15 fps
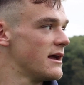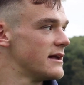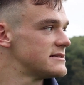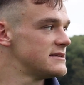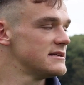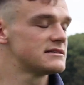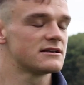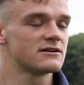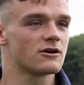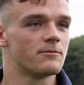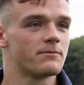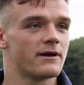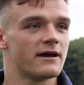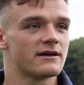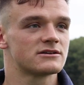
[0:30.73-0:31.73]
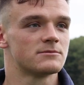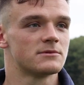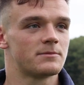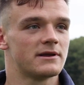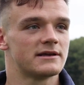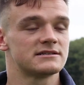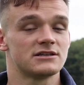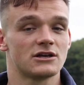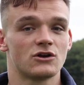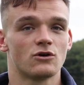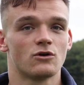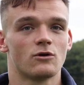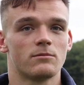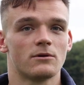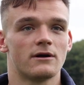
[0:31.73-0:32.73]
it's decent compared to some of the places you can
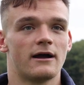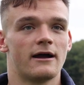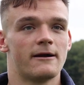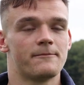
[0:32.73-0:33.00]
go, but,